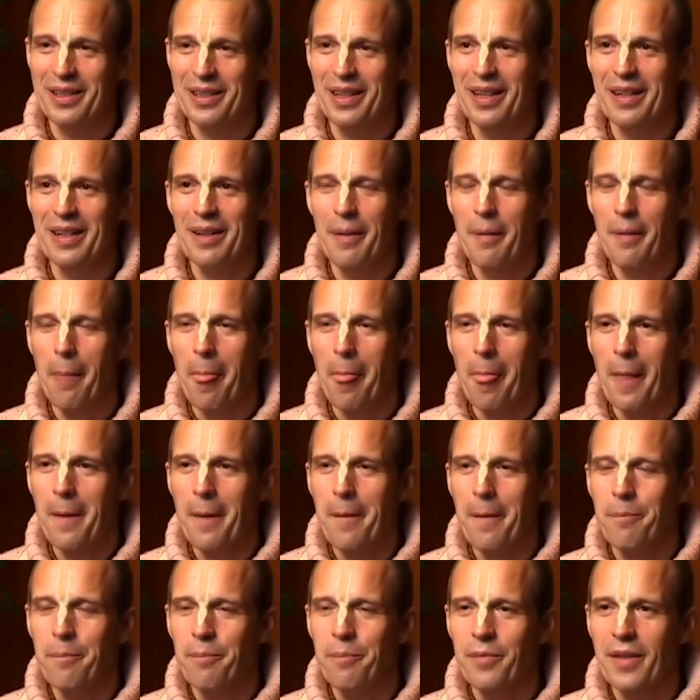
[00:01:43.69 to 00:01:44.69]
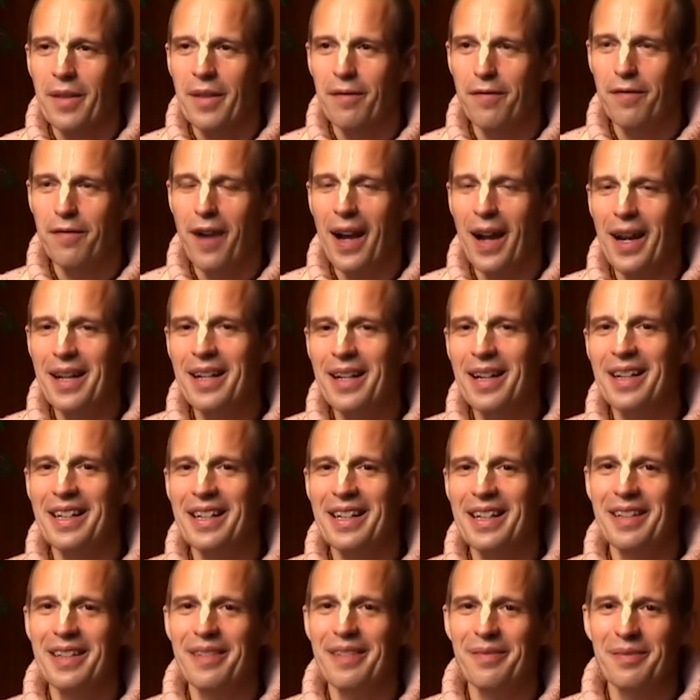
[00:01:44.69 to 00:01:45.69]
Then
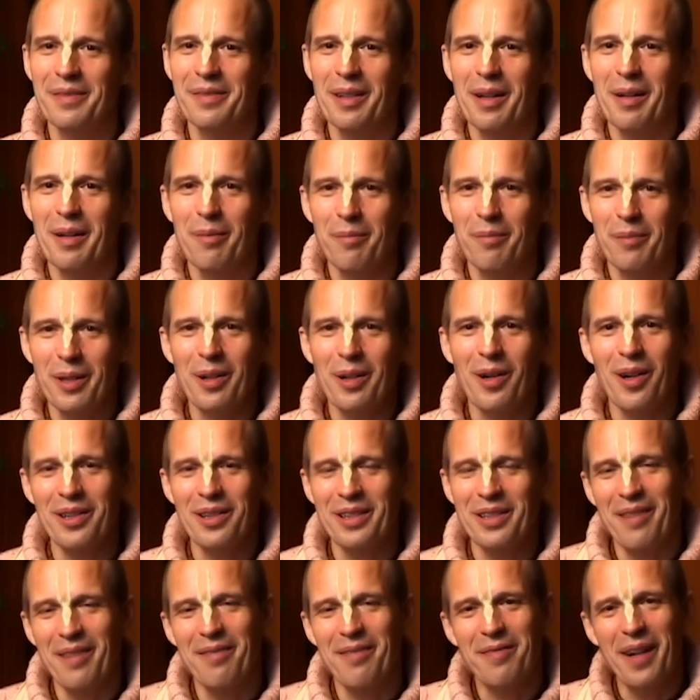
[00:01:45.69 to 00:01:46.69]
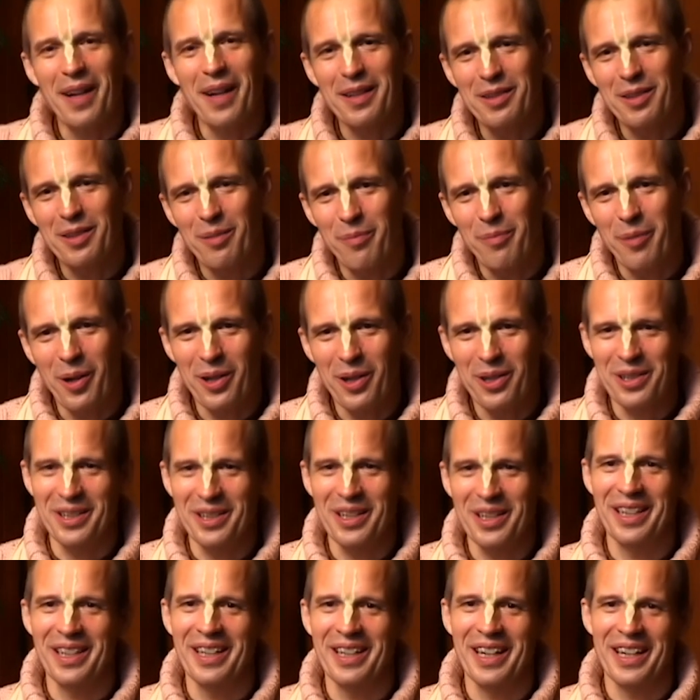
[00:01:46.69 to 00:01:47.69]
finally, because I felt so
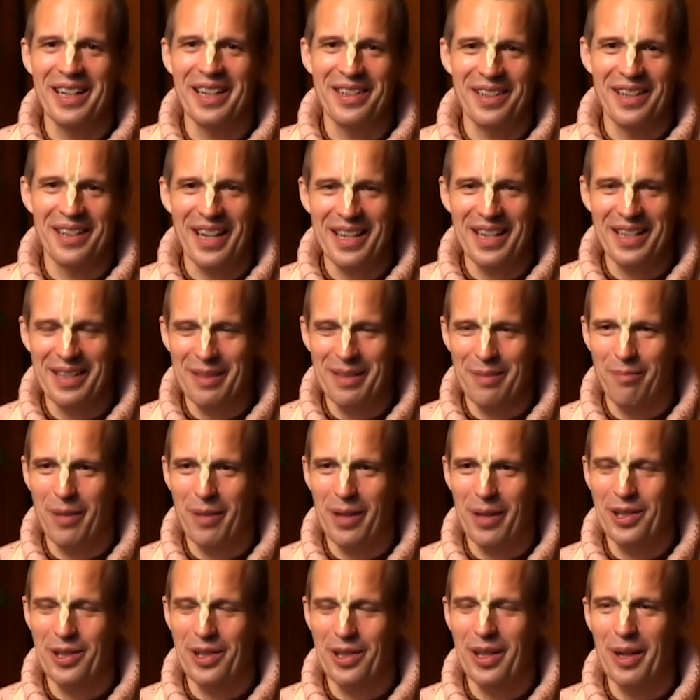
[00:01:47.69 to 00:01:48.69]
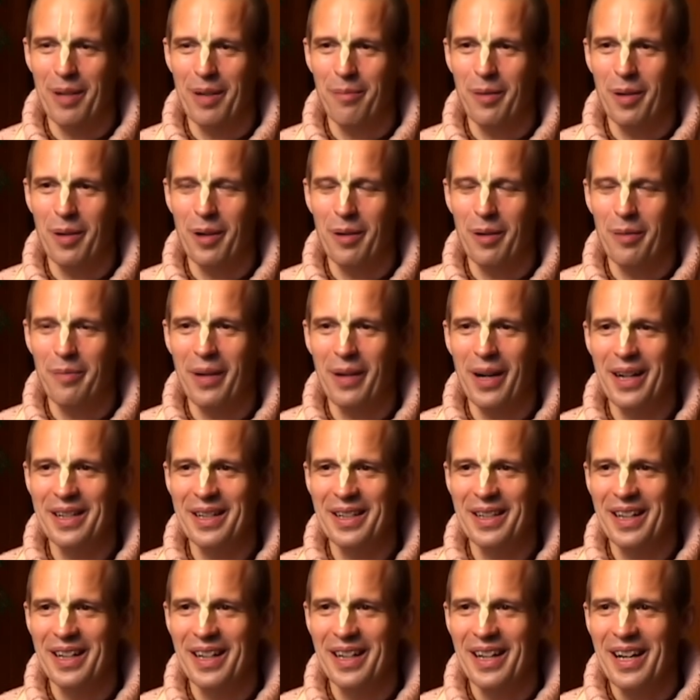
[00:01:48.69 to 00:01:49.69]
personally addressed by Srila Prabhupada,
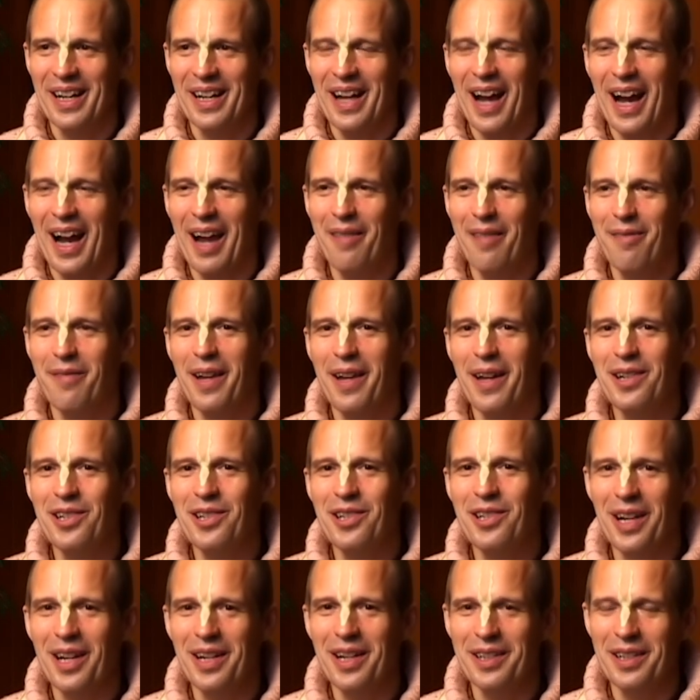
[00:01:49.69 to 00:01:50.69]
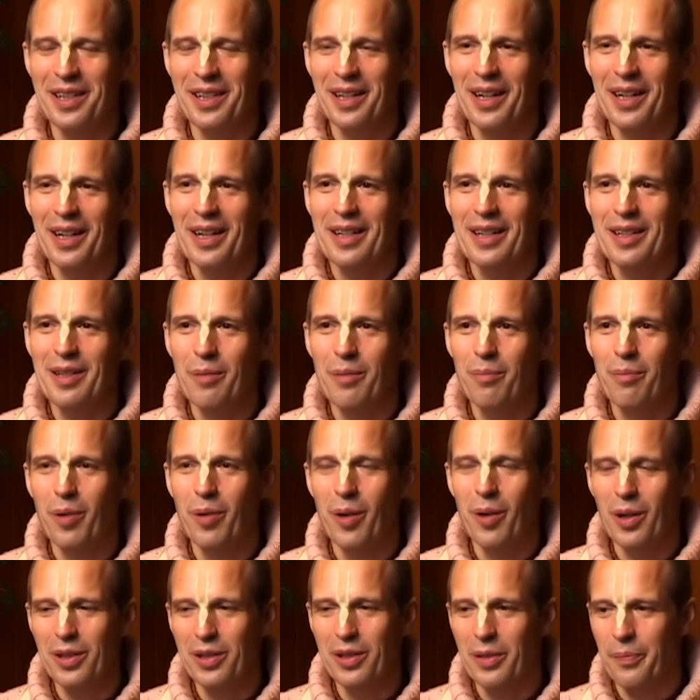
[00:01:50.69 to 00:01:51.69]
I ventured to
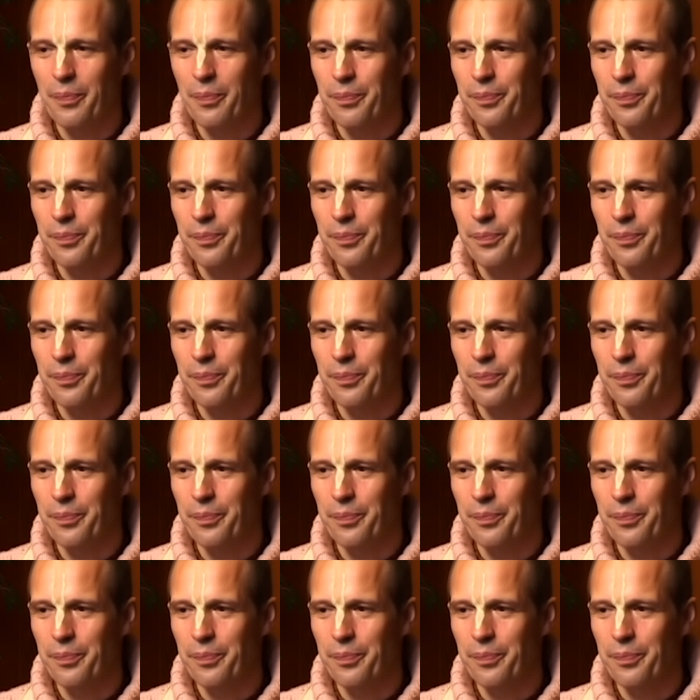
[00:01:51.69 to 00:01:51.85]
put